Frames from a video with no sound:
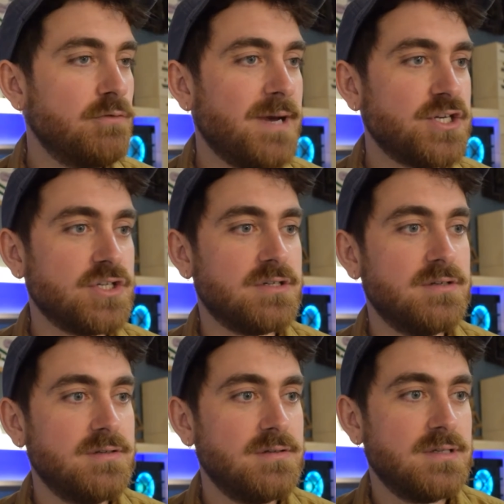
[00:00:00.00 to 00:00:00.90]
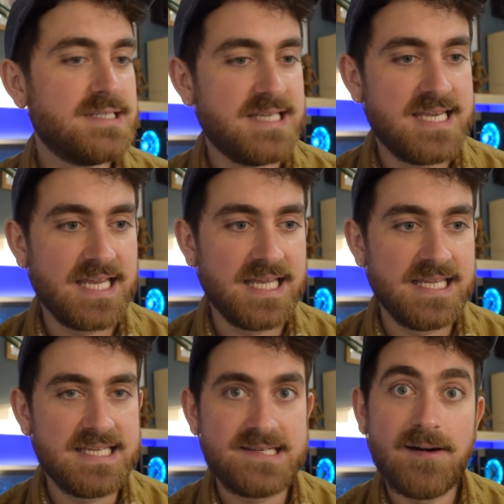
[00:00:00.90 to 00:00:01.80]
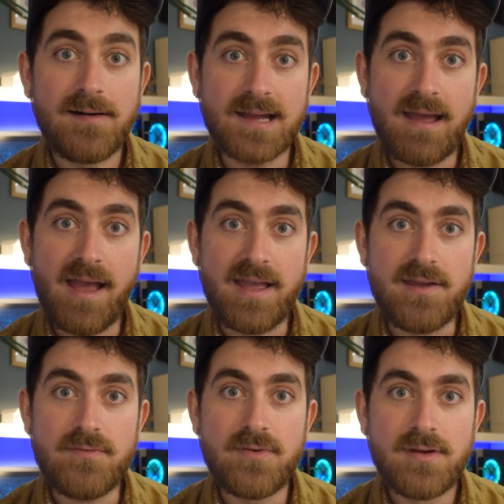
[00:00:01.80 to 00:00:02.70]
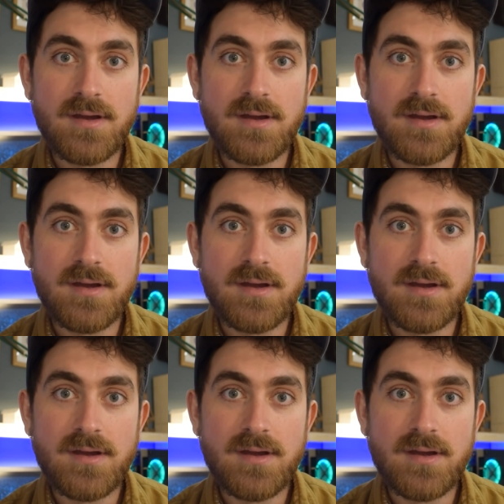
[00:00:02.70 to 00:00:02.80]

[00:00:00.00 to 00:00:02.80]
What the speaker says: imagine sitting in this dark cave